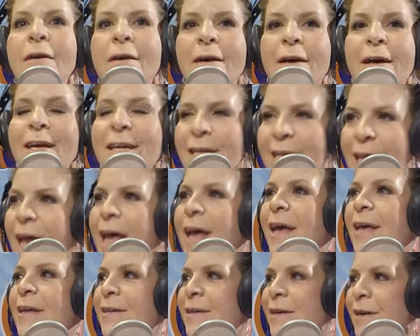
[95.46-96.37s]
And
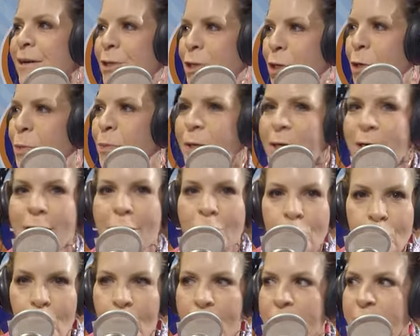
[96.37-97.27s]
again, a human can
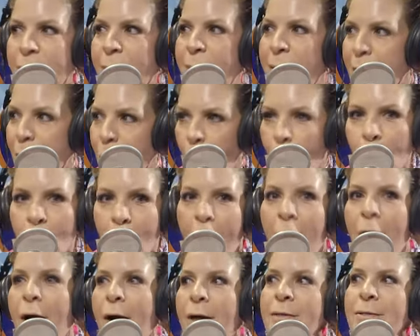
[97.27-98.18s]
join them at no
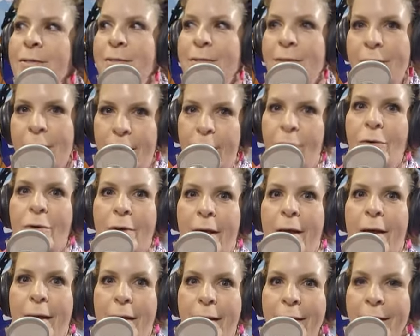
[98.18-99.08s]
cost. You're right.
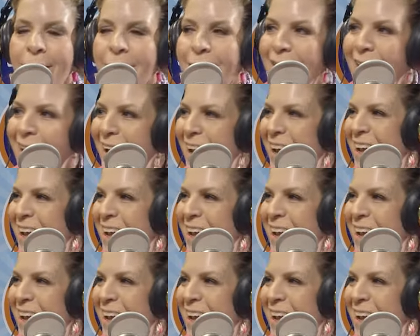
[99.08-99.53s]
Okay. Mm -hmm.